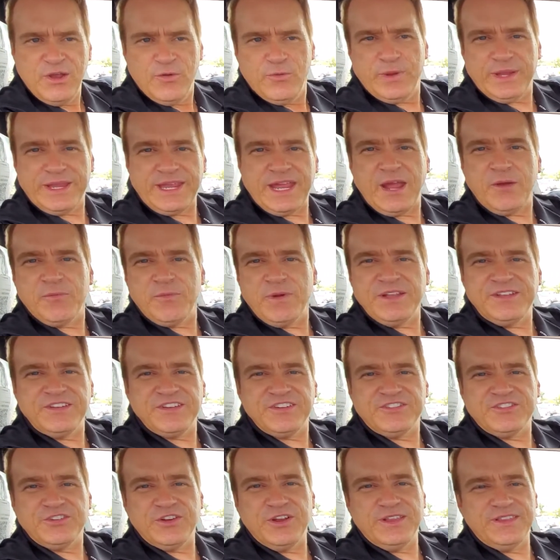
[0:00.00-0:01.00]
We can't
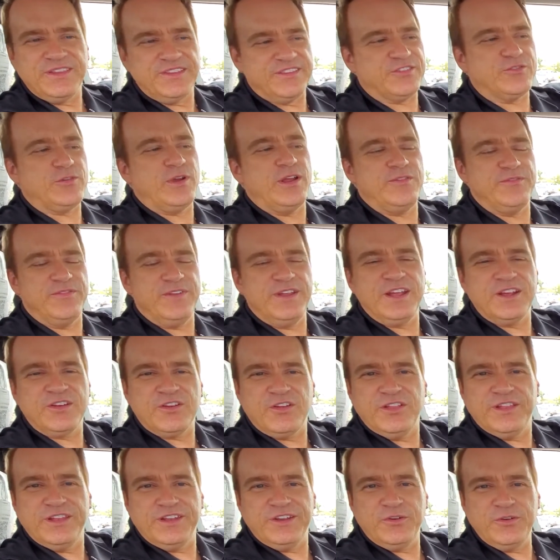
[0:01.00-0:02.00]
wait to show you this great
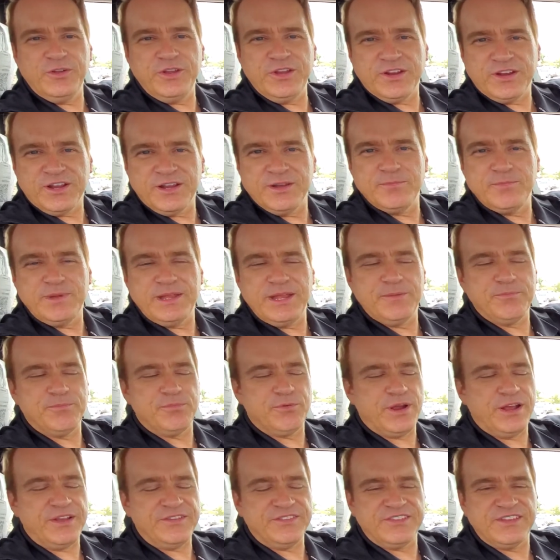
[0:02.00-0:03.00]
vehicle. I know you're going to be
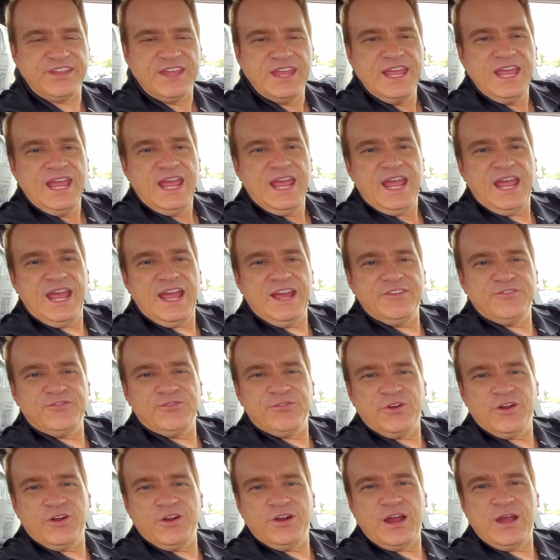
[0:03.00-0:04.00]
impressed.
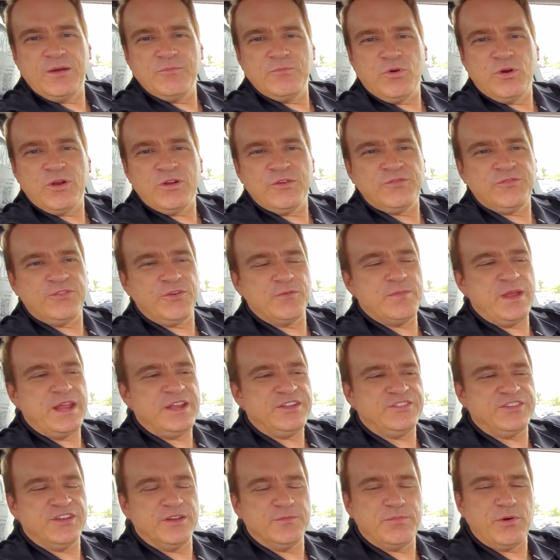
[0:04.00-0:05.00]
And for uh, more
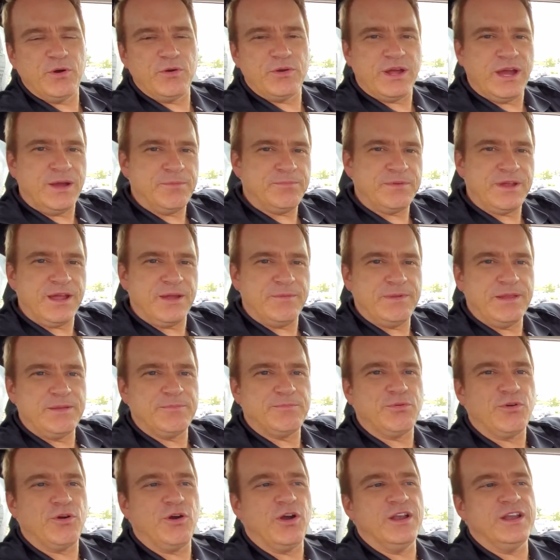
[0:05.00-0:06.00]
information about
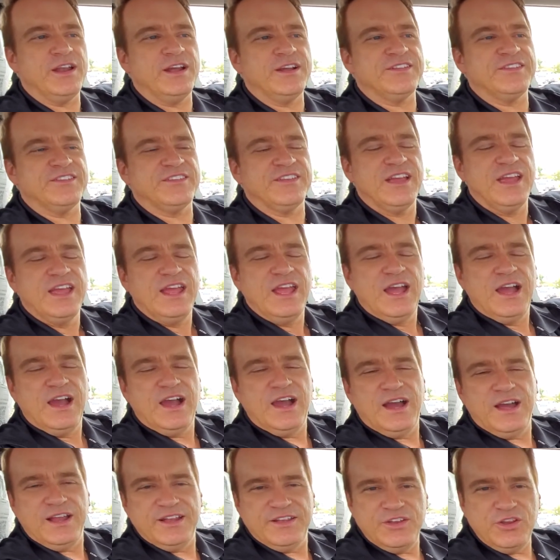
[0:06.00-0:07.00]
upcoming products,
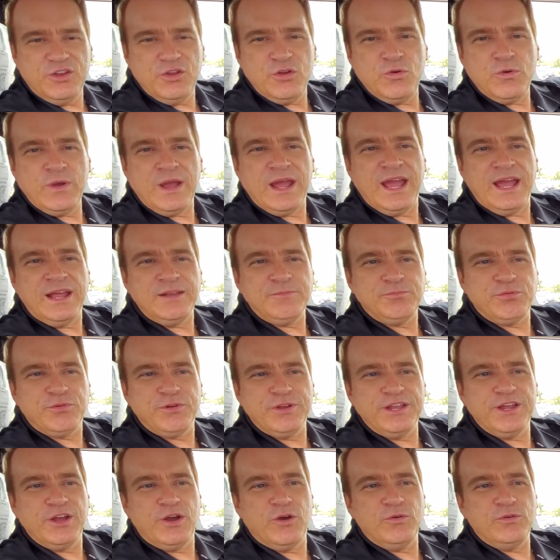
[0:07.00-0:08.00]
uh, new and
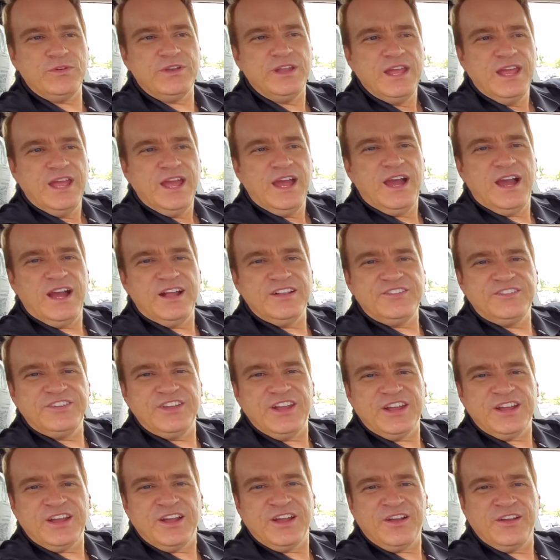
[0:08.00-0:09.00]
pre-owned, uh,
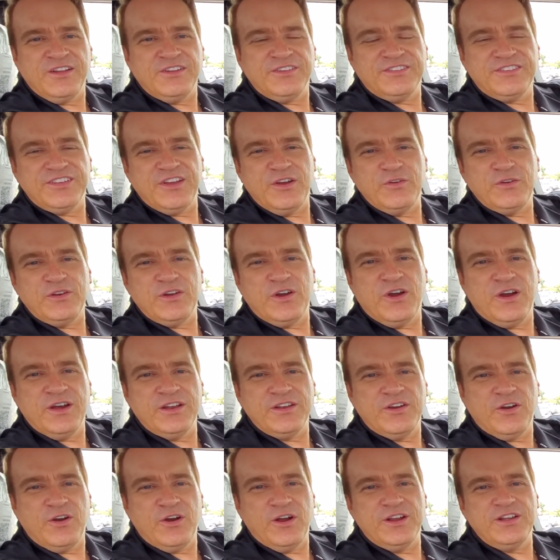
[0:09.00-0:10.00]
check us out
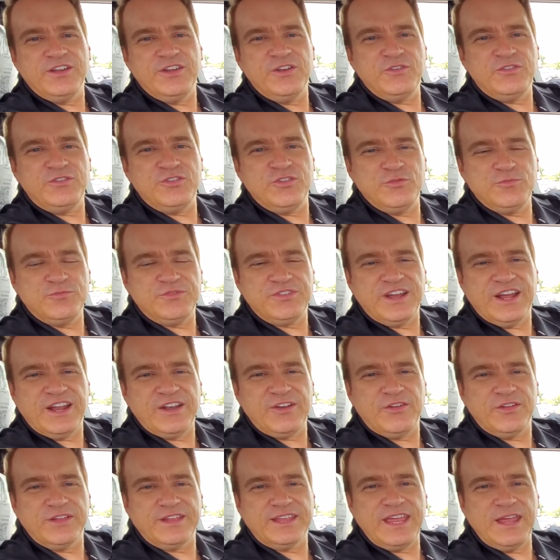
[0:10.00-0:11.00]
on our YouTube
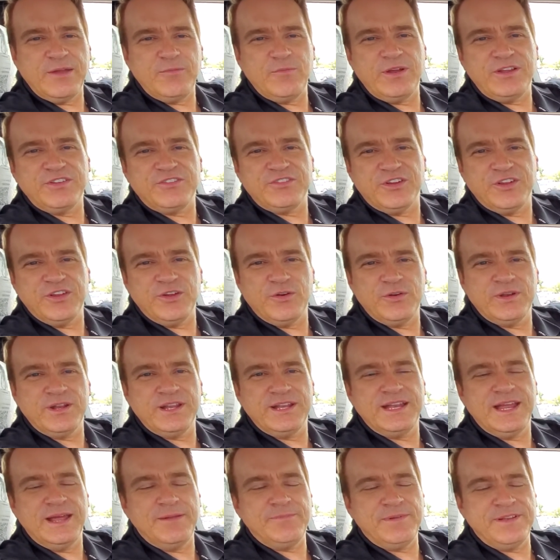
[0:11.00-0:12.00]
channel, Gateway
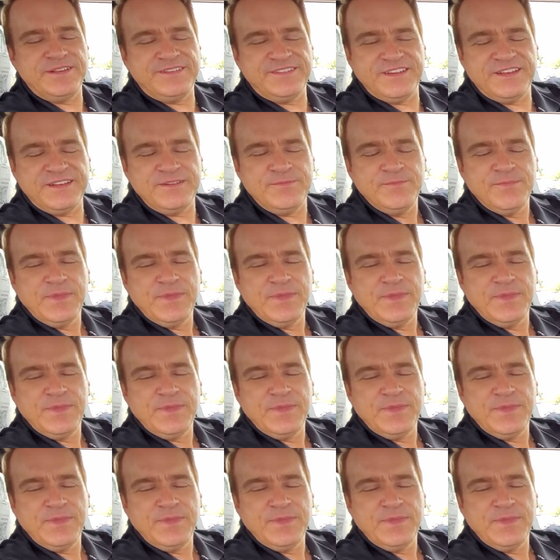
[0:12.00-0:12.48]
Toyota in Edmonton,